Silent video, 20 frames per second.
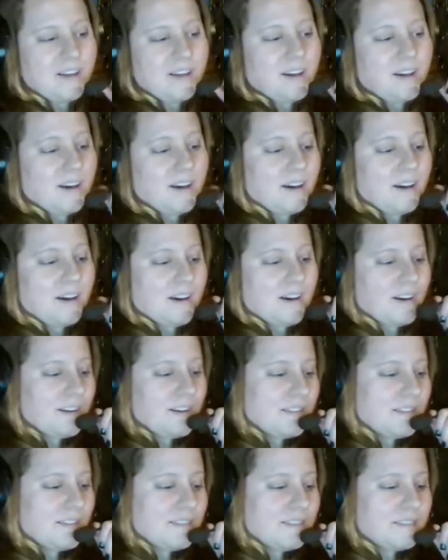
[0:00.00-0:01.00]

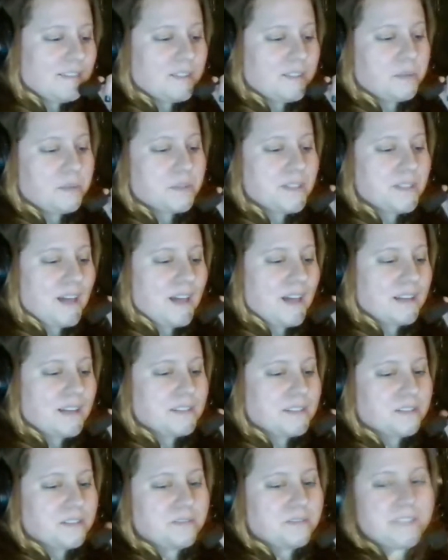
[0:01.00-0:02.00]
There was lots
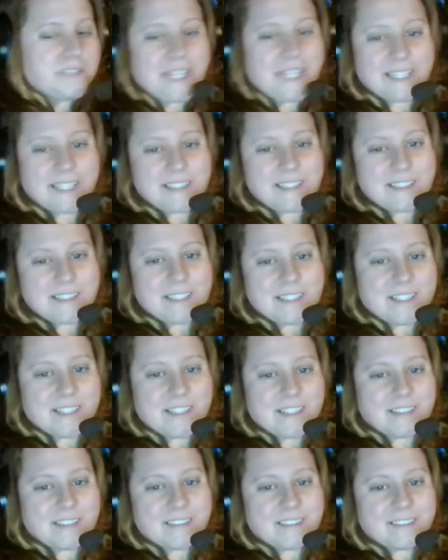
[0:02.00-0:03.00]
of
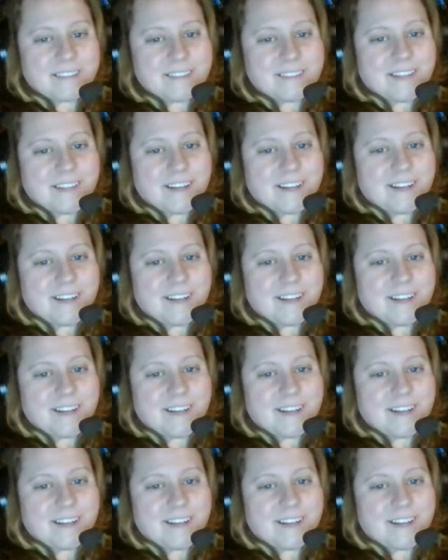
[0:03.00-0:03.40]
dancing.